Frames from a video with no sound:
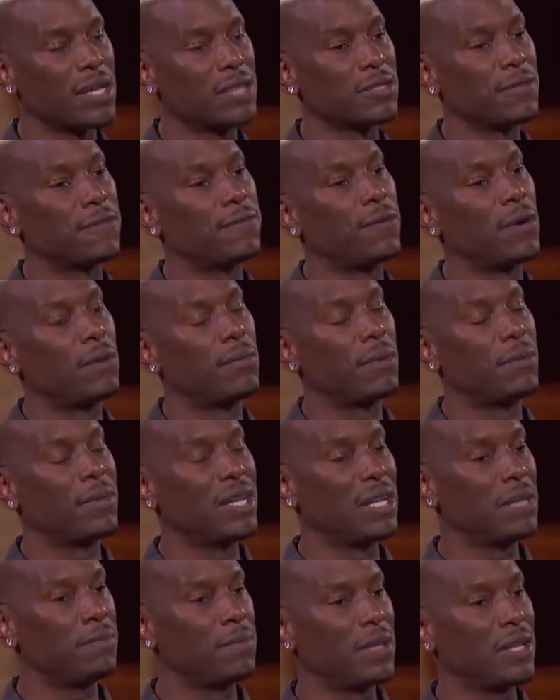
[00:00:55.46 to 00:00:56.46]
as a form of
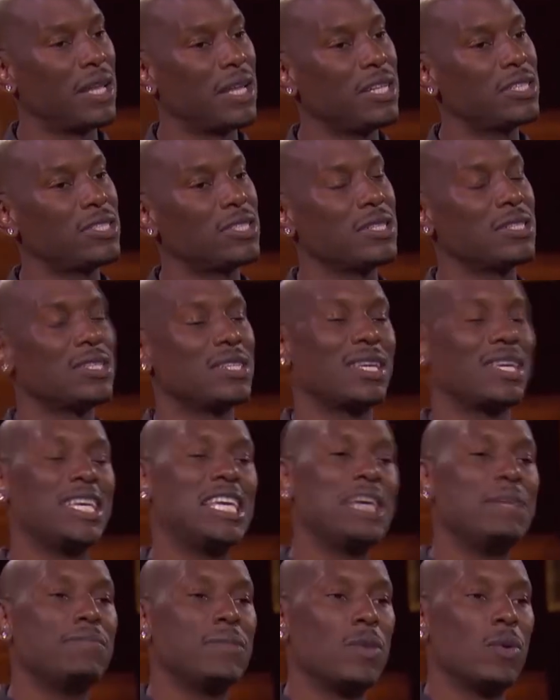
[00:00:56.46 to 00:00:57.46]
manipulation to
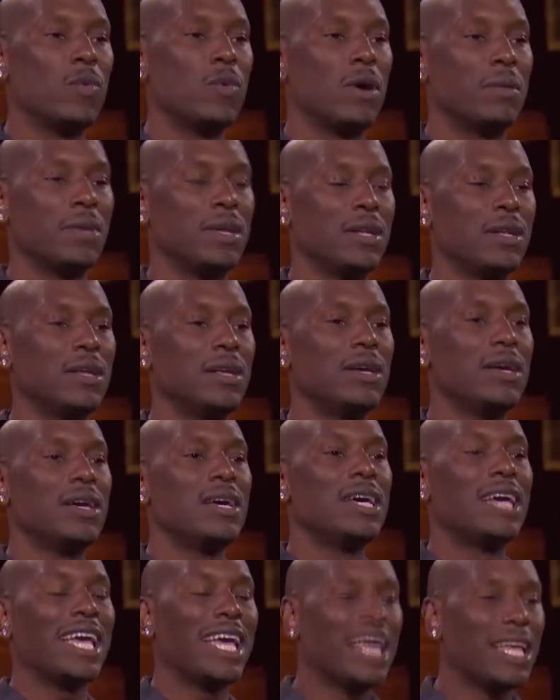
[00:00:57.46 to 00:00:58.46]
keep the woman
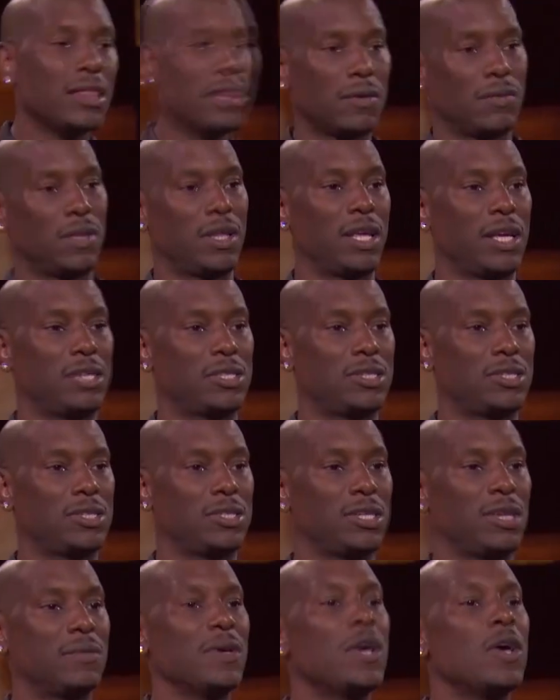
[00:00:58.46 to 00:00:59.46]
in the
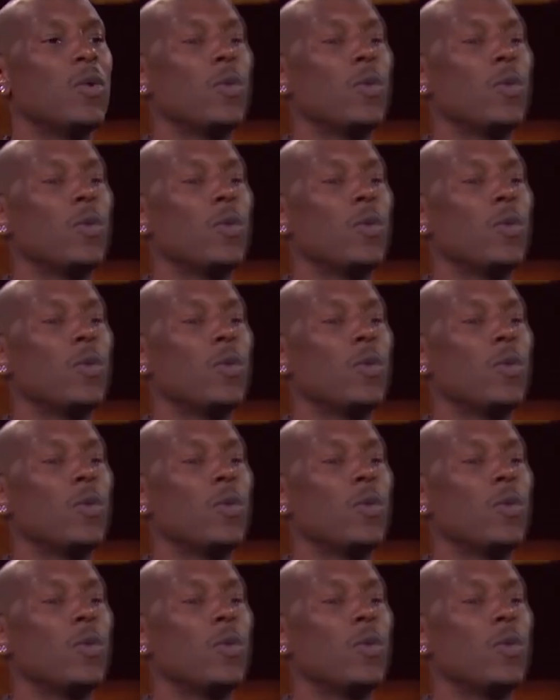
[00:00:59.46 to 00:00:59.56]
relationship.